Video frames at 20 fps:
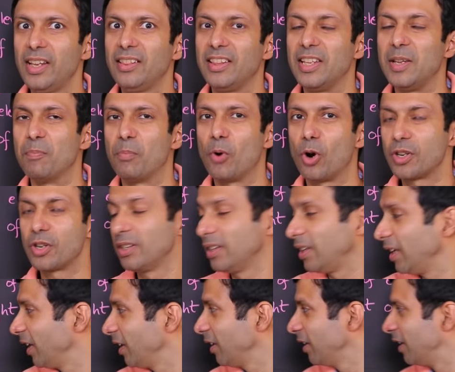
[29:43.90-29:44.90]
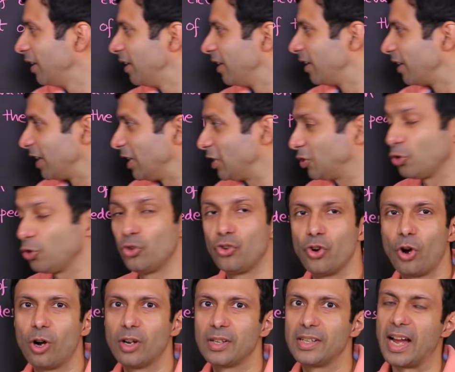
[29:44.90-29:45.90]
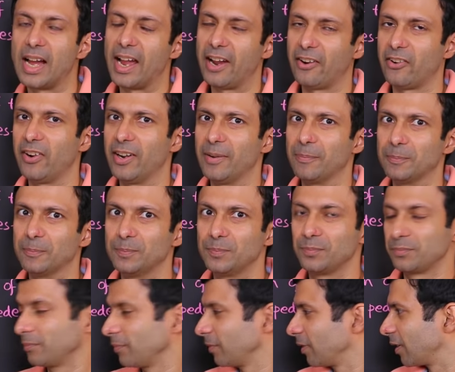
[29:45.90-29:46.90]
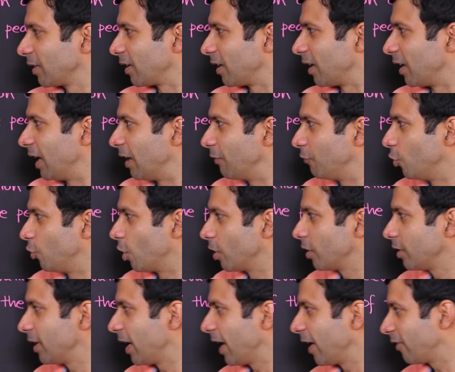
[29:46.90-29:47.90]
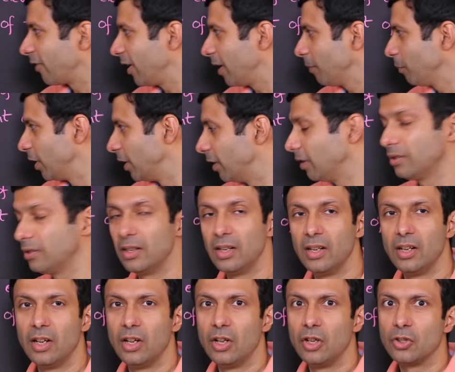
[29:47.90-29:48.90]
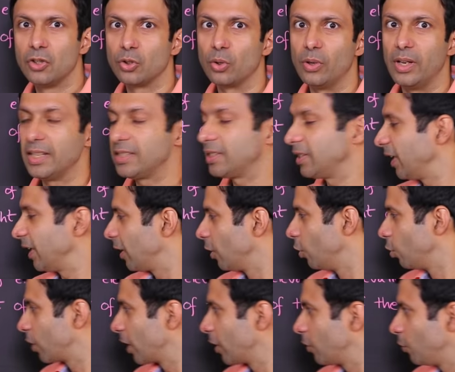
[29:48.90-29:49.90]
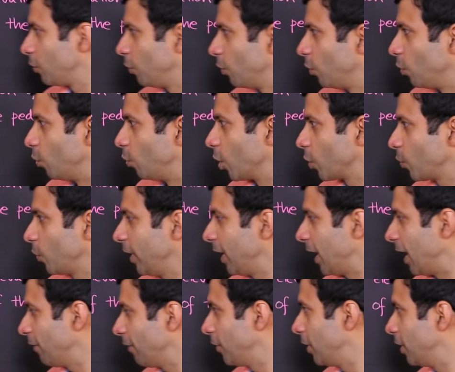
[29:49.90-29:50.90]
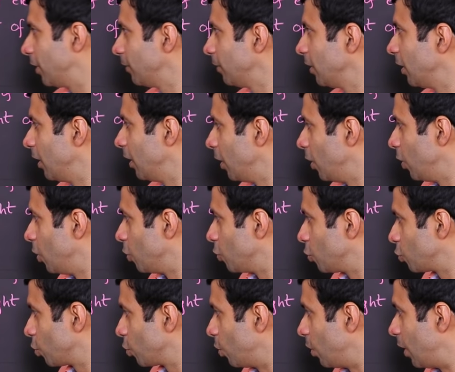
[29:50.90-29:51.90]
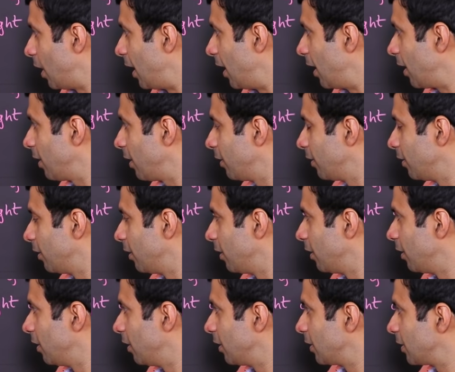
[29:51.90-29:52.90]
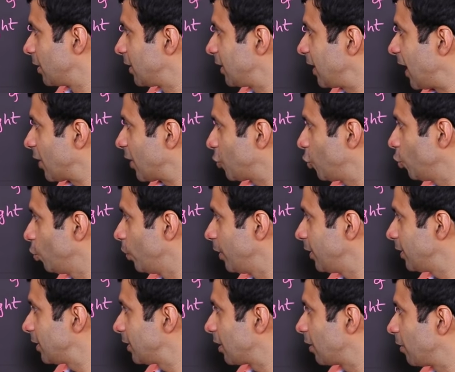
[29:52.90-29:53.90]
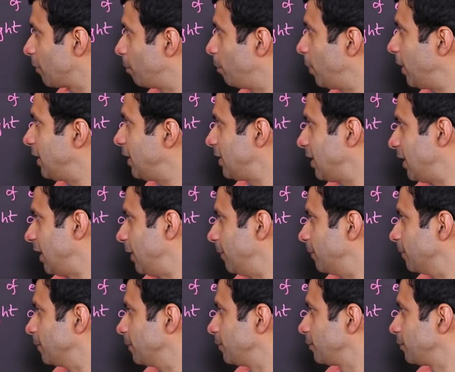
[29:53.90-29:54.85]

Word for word: the important thing is to draw a diagram. And I've drawn a diagram here. So let's take a look at what we have here. So our statue is BC,